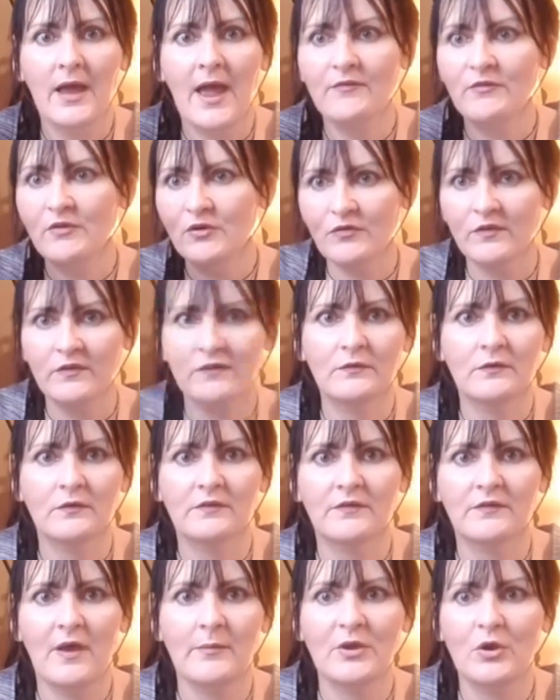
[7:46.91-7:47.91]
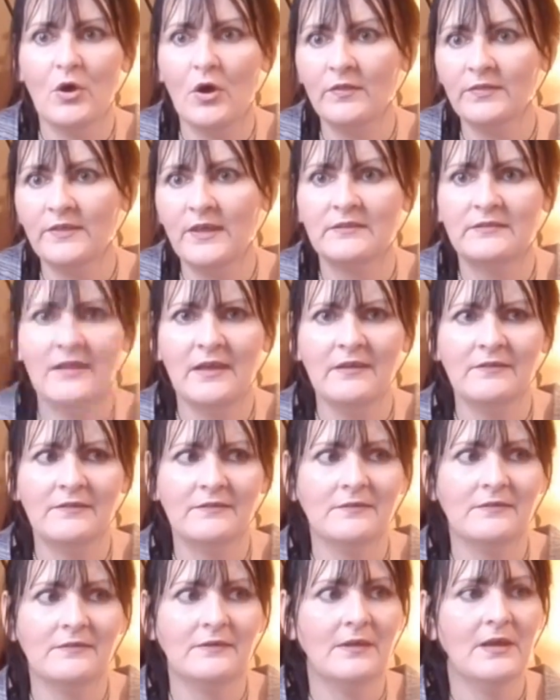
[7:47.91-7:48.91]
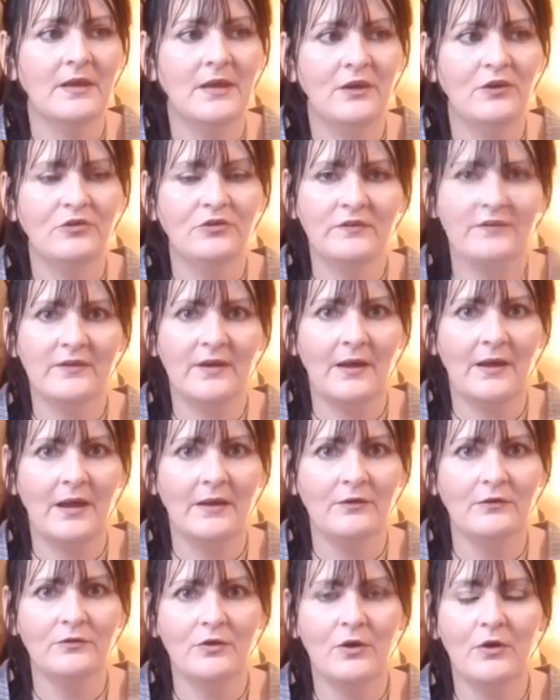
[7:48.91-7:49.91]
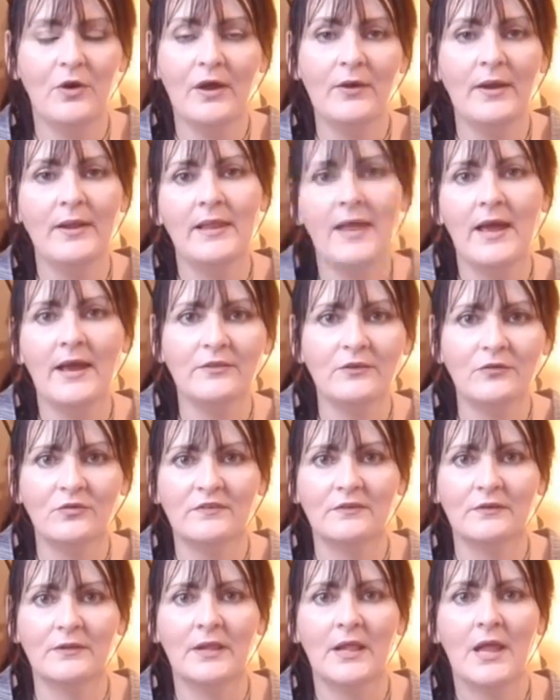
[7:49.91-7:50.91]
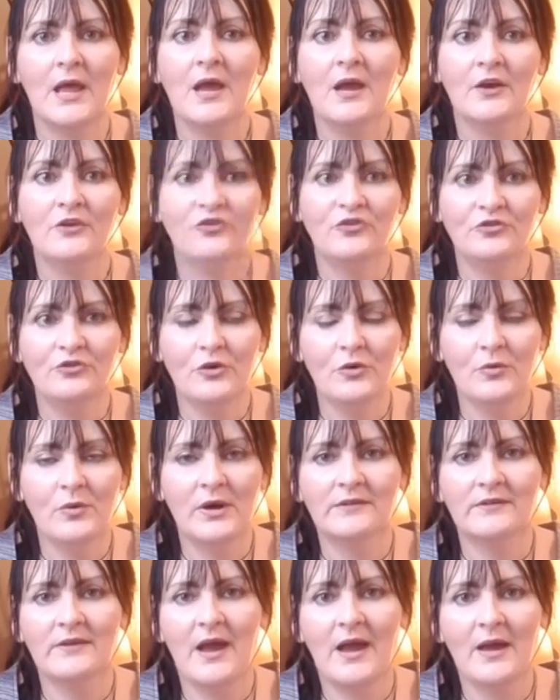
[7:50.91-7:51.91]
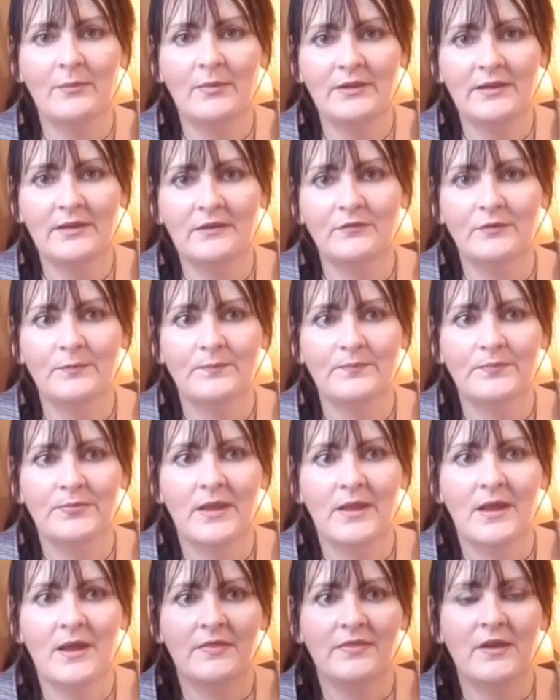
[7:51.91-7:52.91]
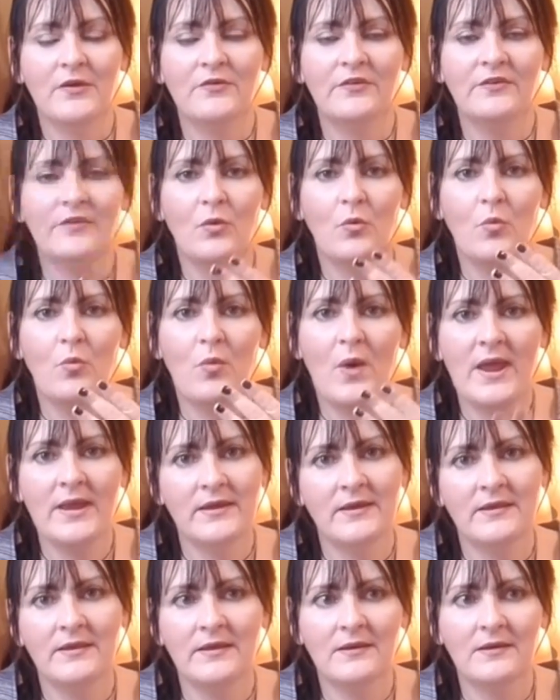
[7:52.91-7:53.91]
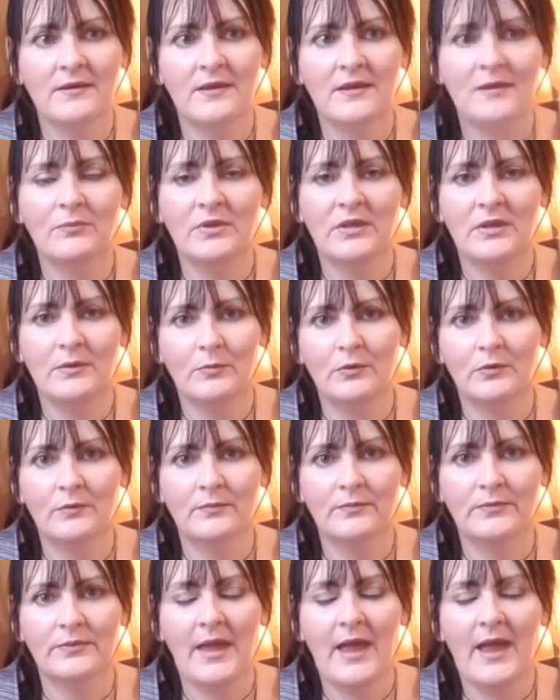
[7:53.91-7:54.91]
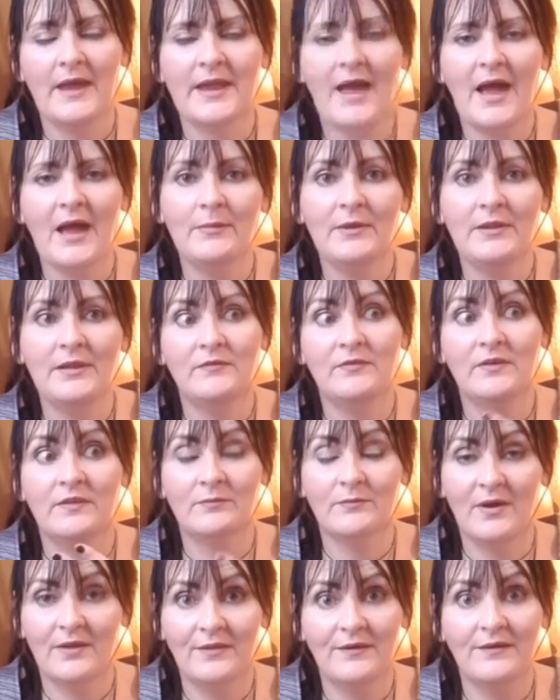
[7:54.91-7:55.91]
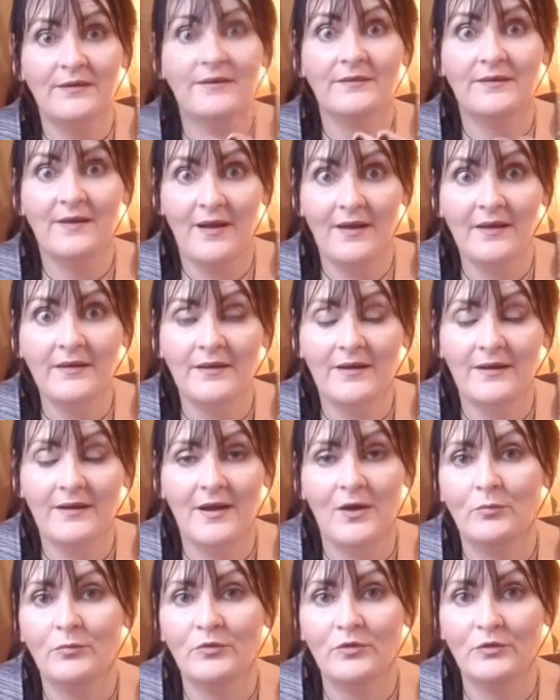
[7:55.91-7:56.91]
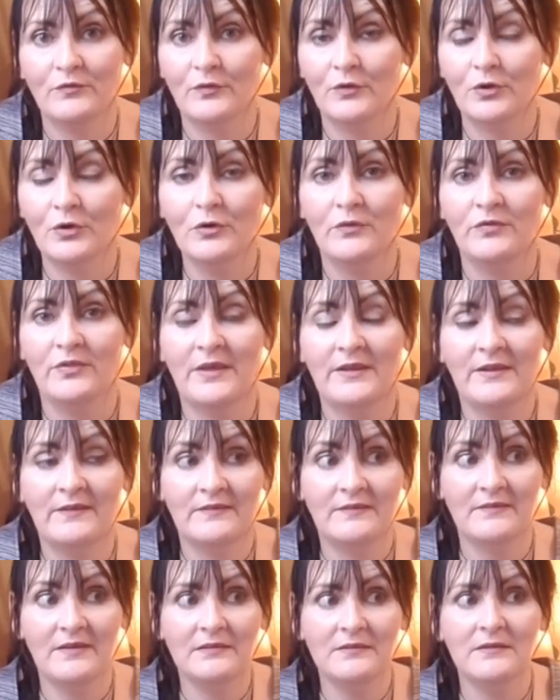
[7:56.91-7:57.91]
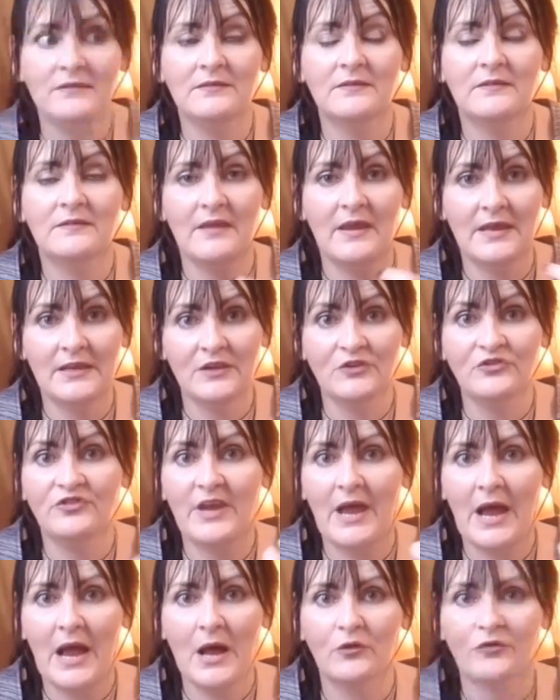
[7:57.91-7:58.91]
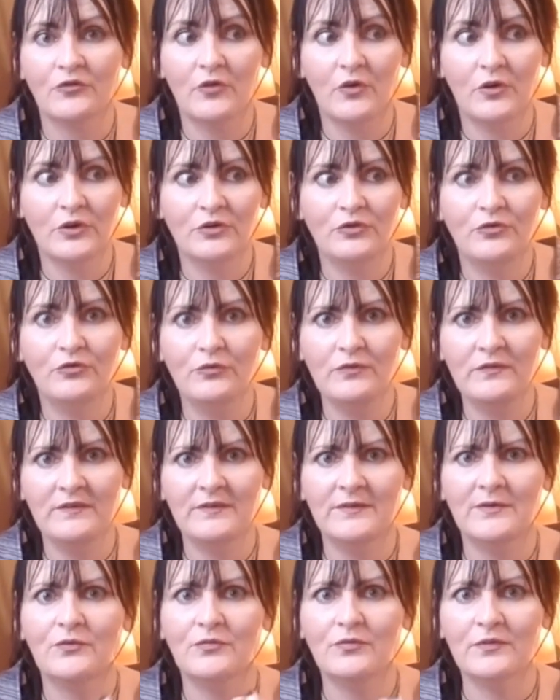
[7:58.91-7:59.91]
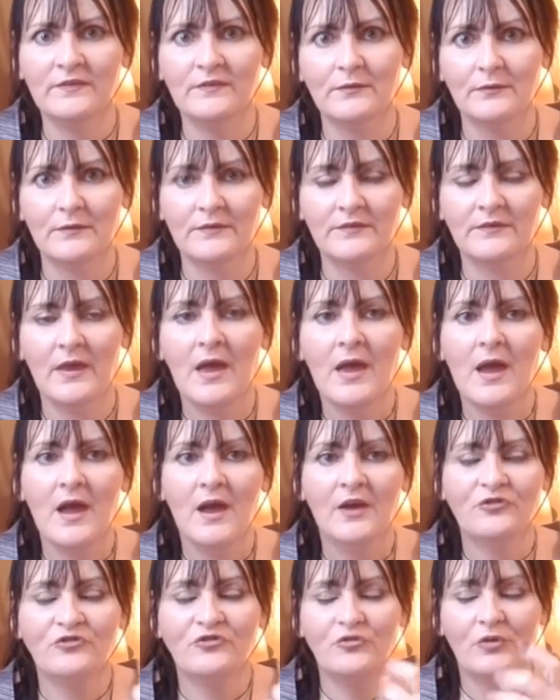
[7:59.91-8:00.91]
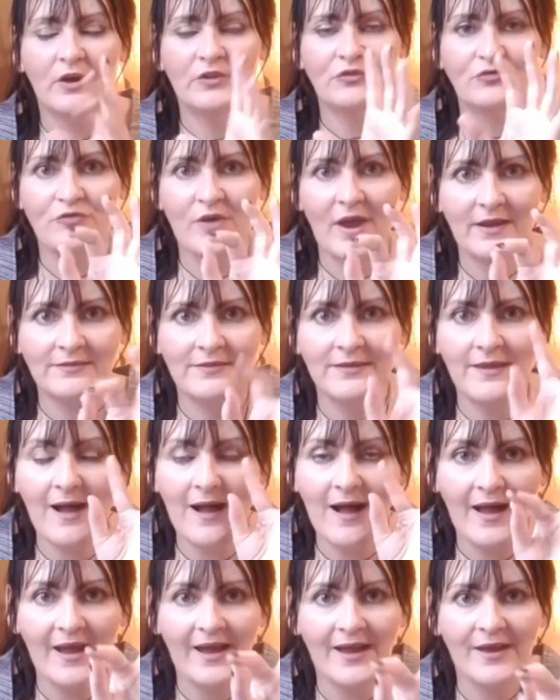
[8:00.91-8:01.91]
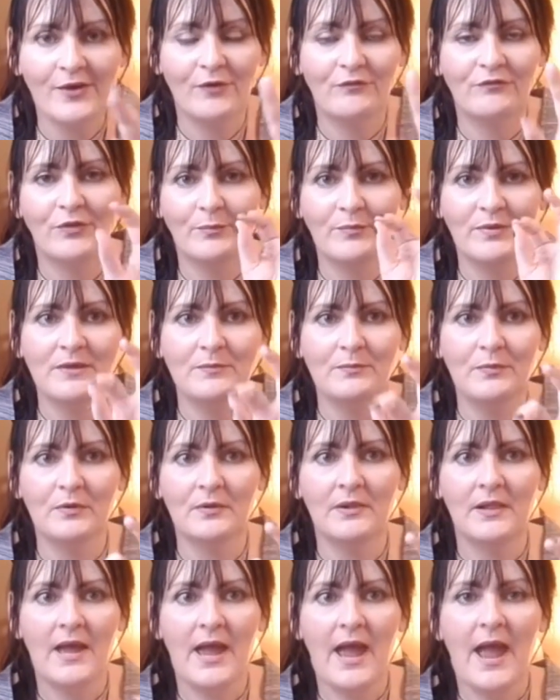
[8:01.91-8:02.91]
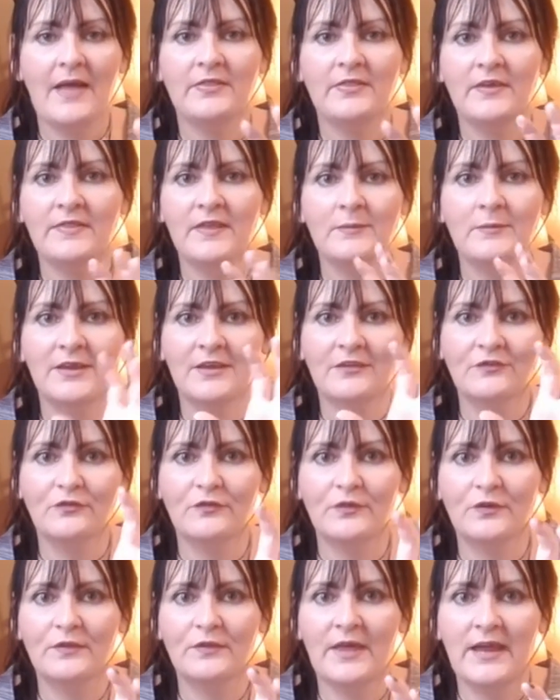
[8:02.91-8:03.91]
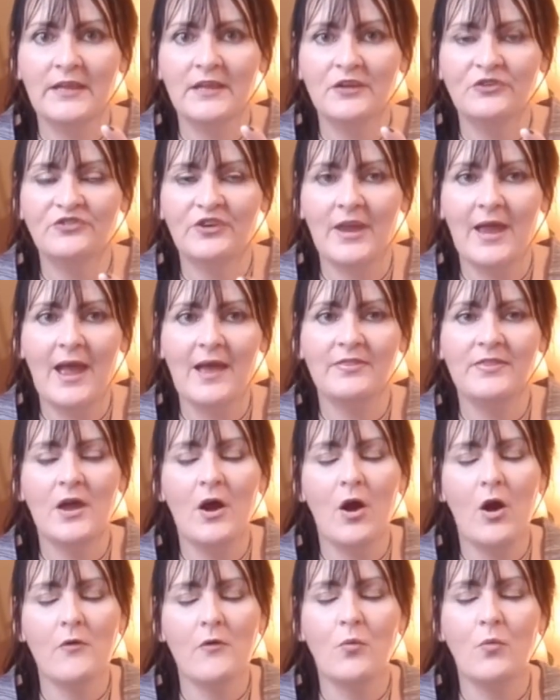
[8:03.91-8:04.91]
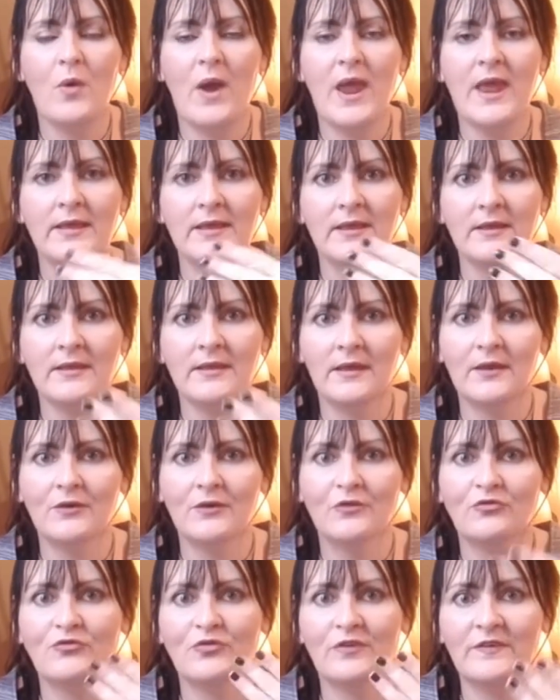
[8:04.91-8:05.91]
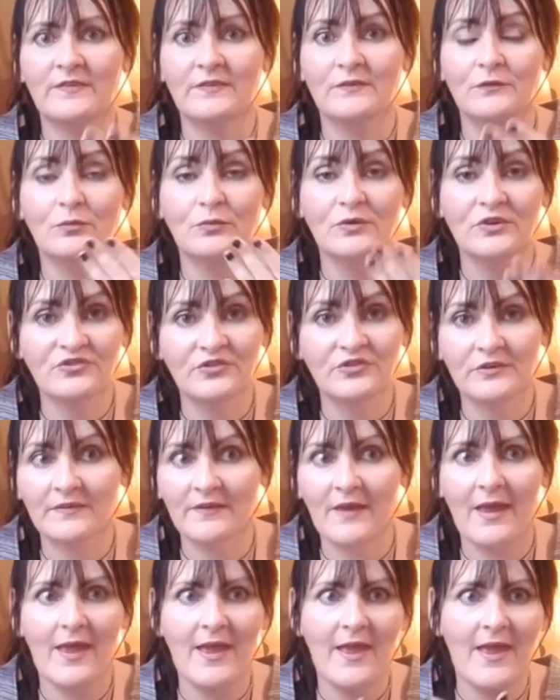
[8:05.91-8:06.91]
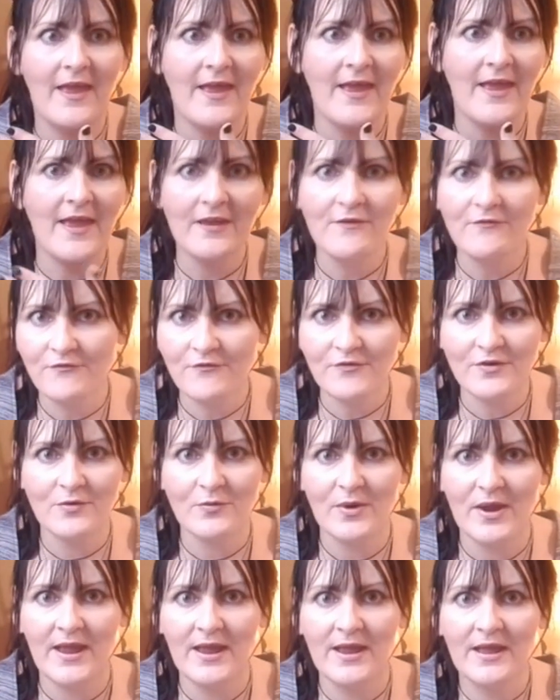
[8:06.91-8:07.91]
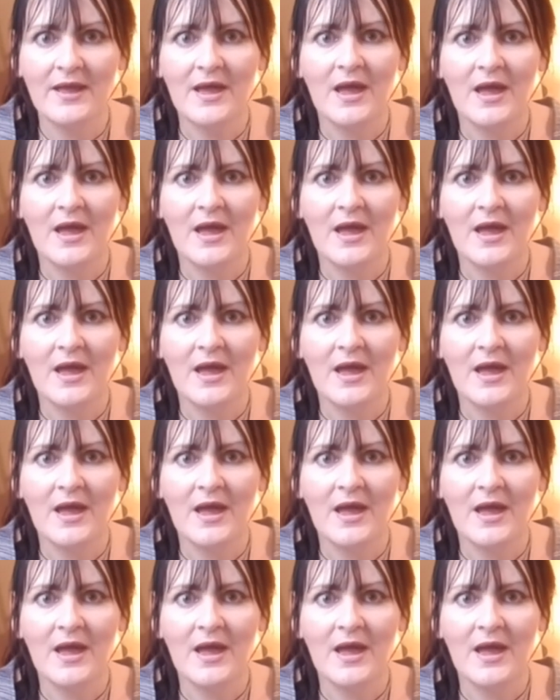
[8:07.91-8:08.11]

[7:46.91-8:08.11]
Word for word: having crystals i mean on their desks and you're just like i don't know i like the crystal you know what i believe there is an awakening in people and i believe it's mother gaia our beautiful earth that is sending this energy out using crystals to attract the eye of the people and then they begin to feel the energy and they are awakening crystal witches everywhere